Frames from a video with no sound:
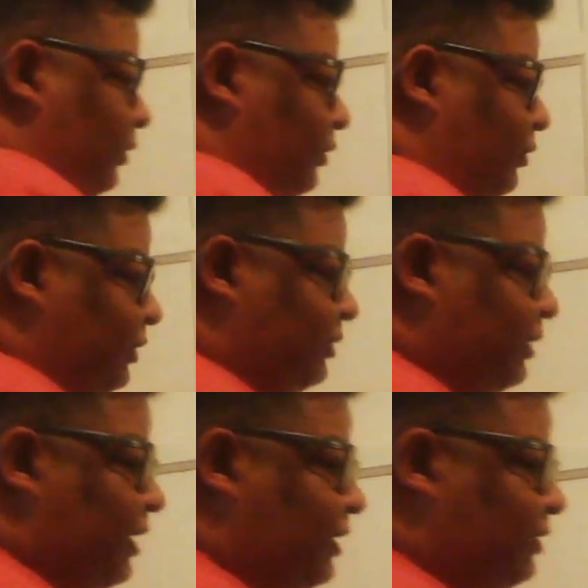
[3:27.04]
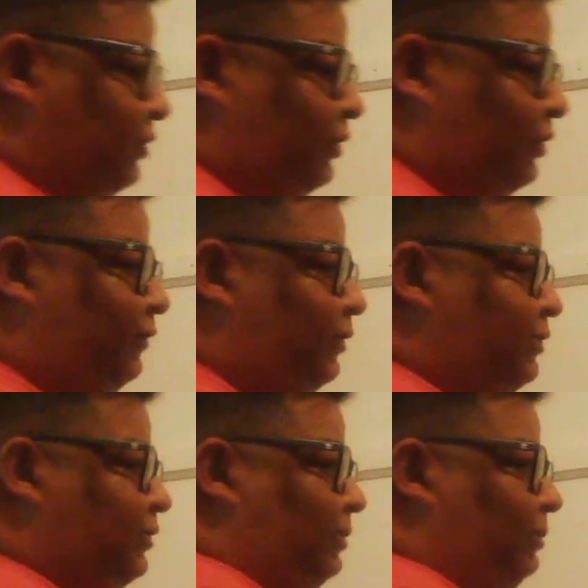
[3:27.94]
Notice the answers are
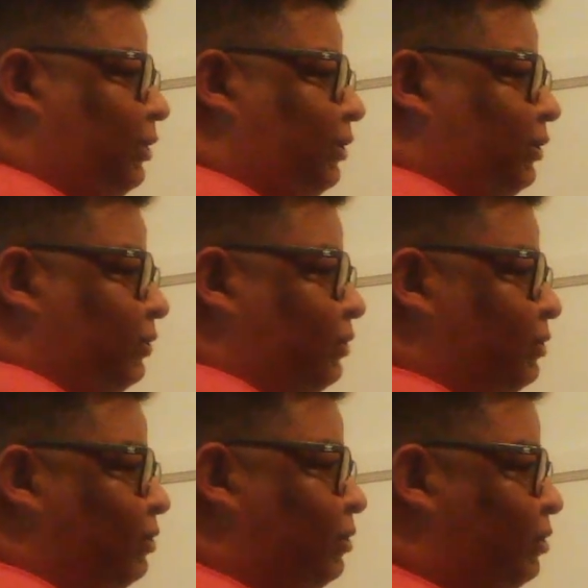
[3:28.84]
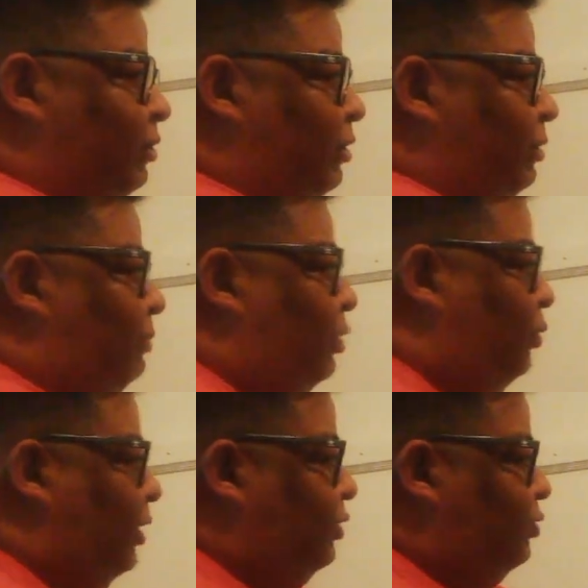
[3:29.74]
very similar, but
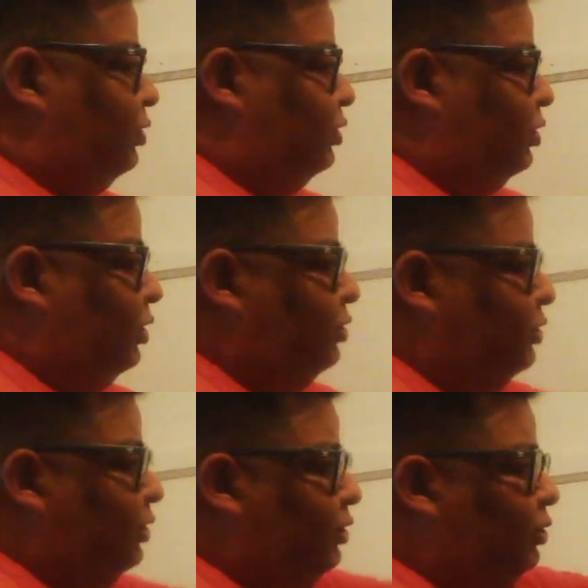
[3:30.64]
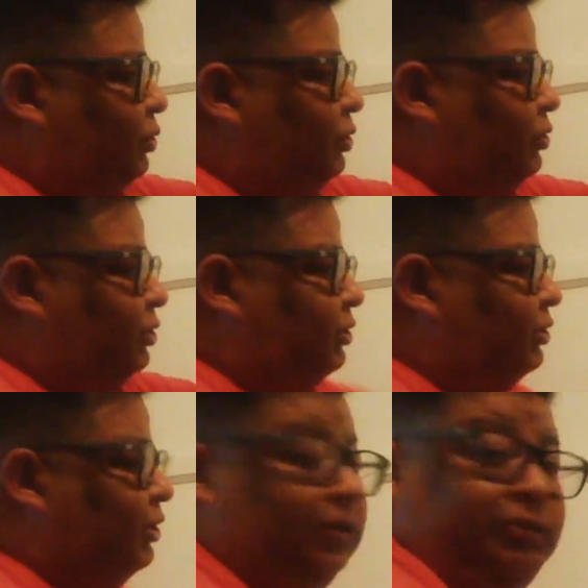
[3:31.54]
one uses cos and the other one uses
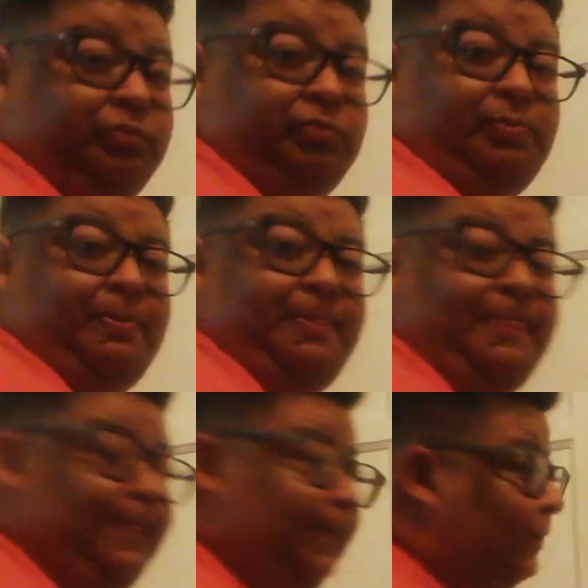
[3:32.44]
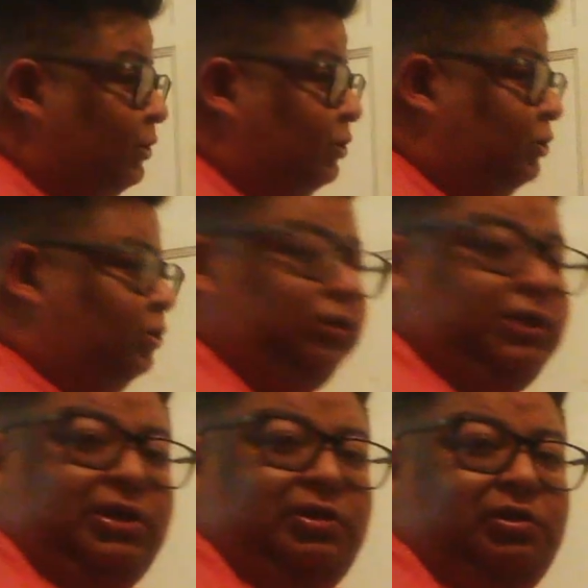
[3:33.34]
sine. So
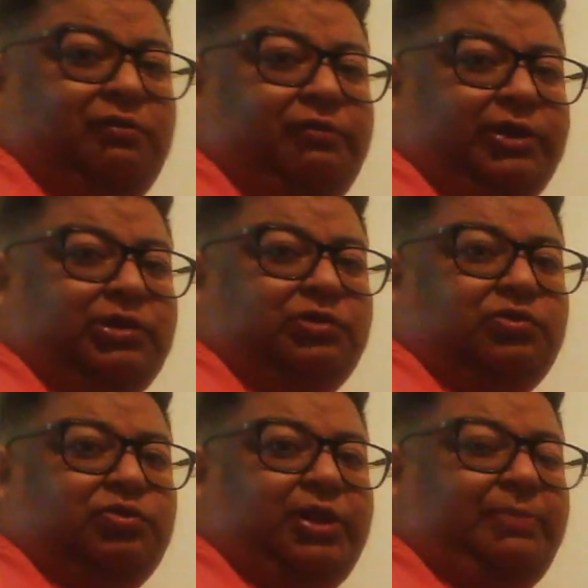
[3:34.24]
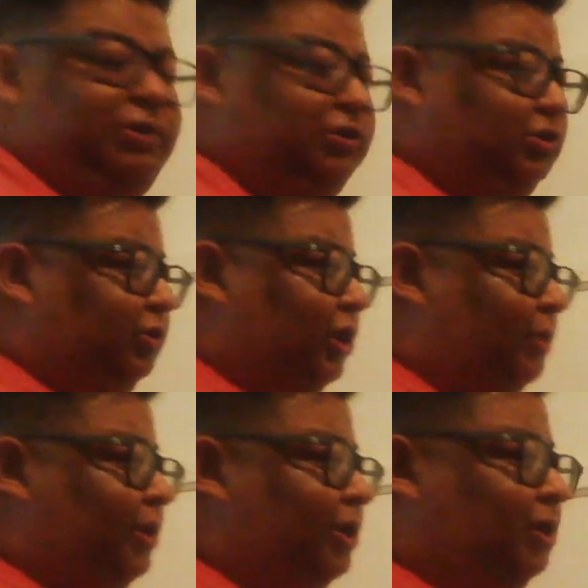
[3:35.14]
thank you. Don't forget to subscribe, please. You'll
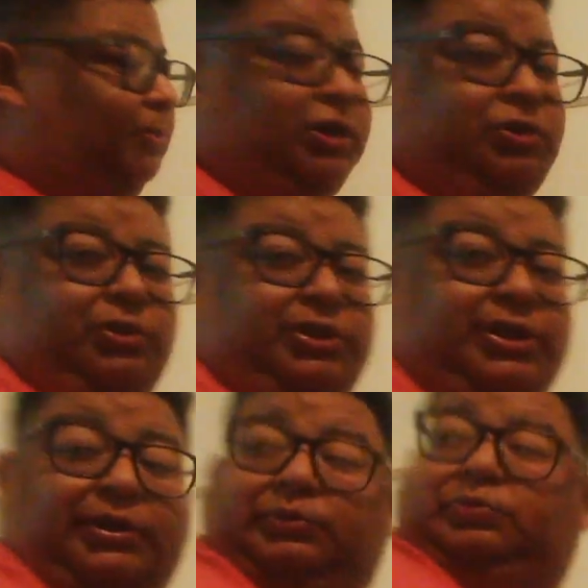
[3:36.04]
help me a lot by doing that.